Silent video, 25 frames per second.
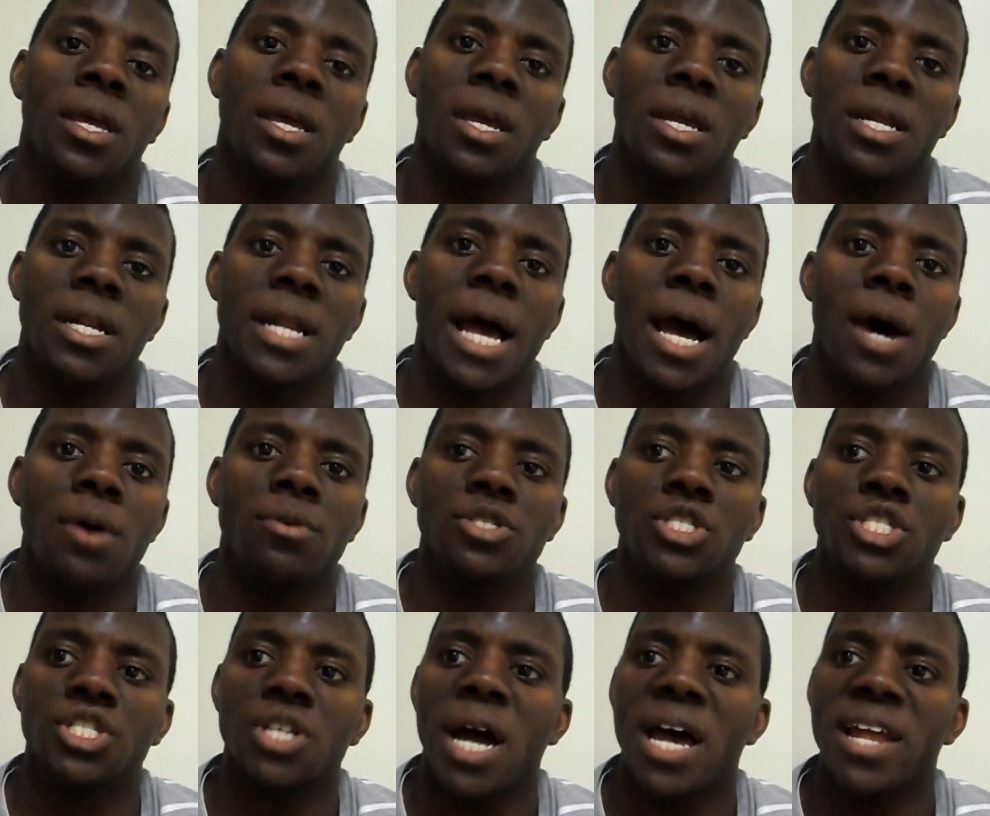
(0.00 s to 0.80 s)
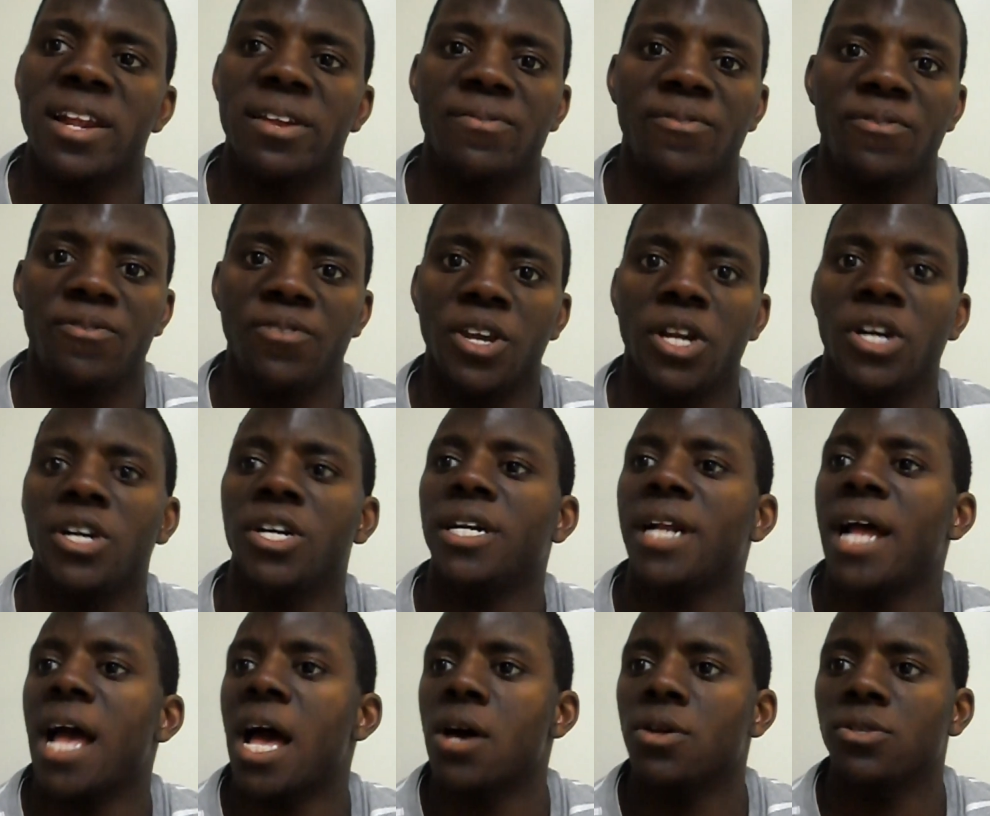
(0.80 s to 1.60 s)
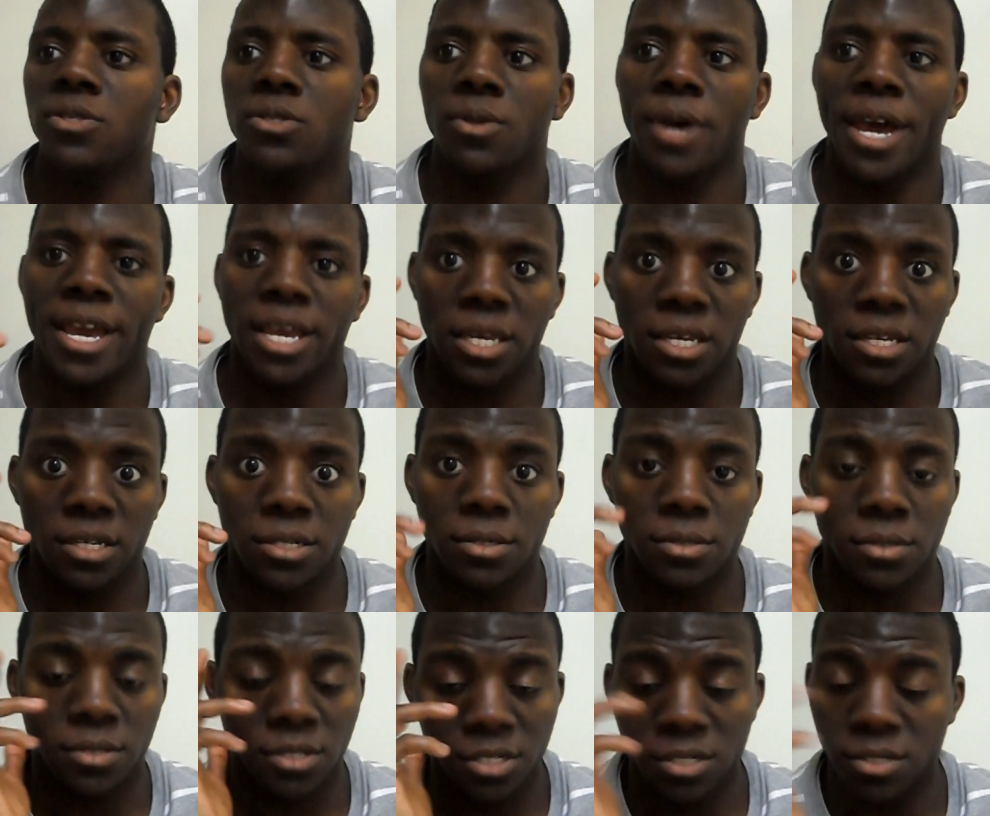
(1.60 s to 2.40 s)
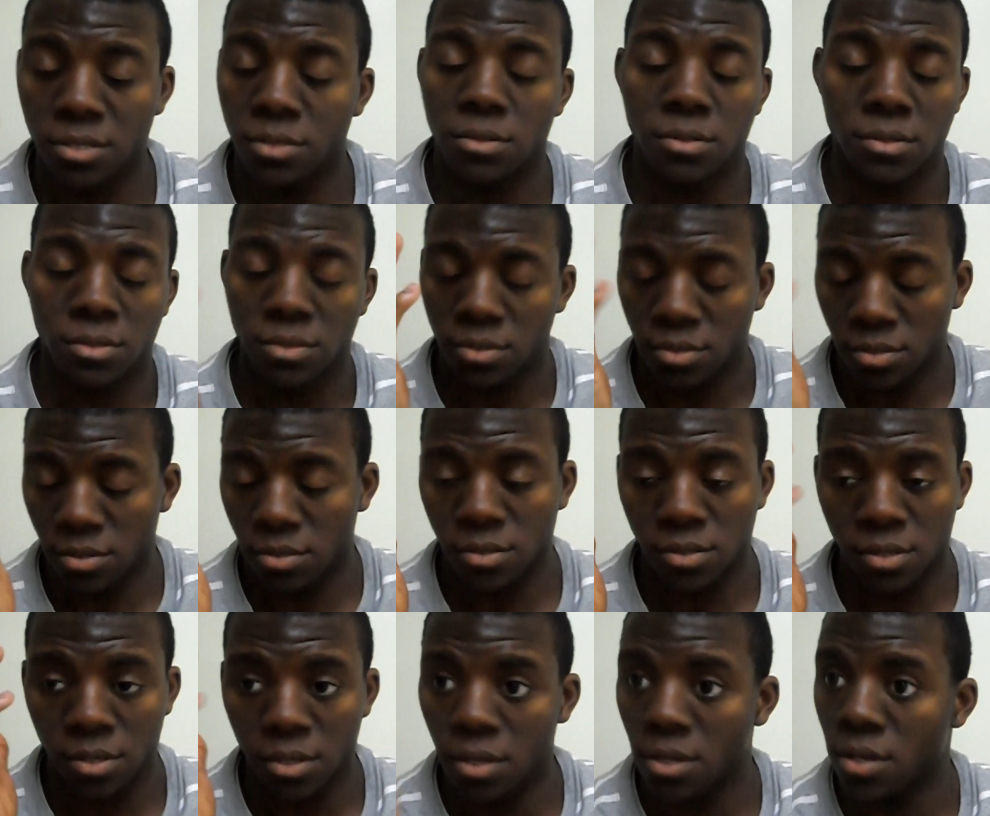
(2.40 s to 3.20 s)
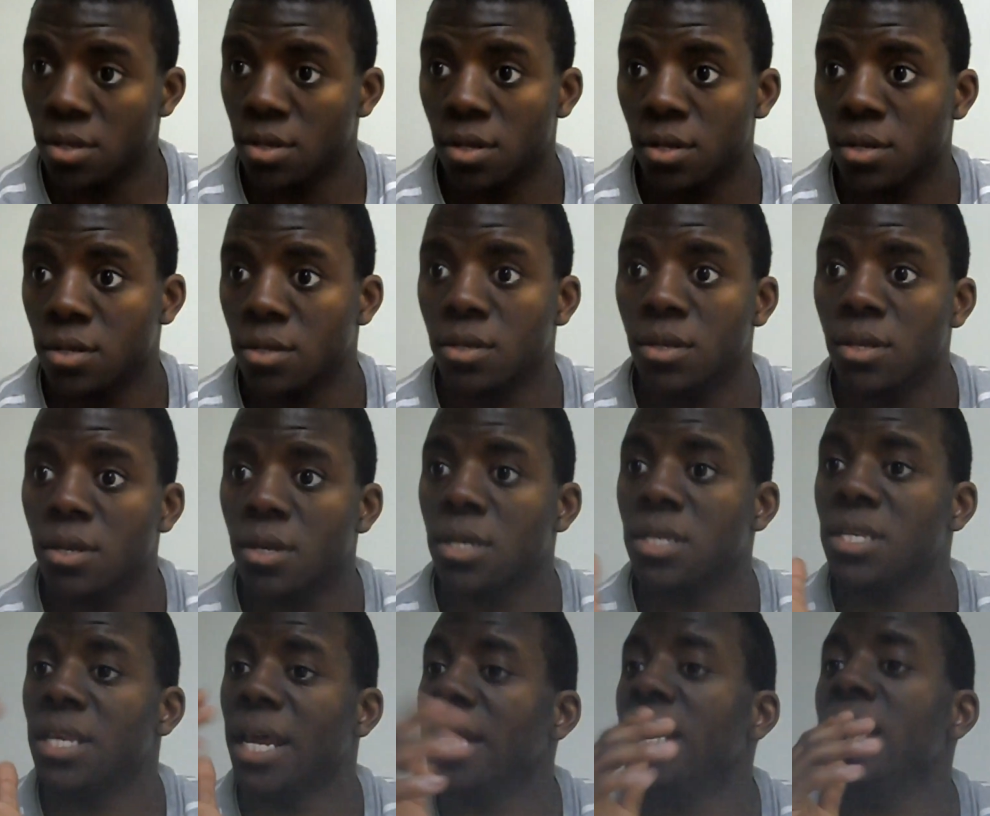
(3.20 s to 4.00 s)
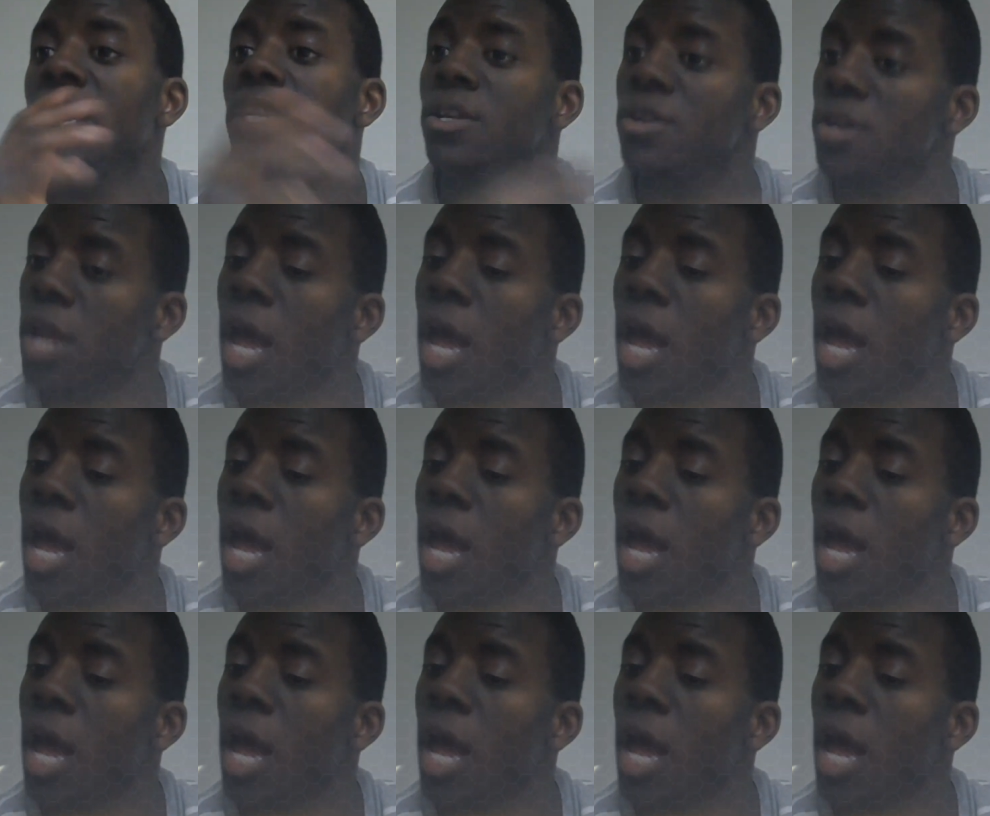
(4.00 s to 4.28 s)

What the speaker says: and I would try to figure it out so I can, because I need to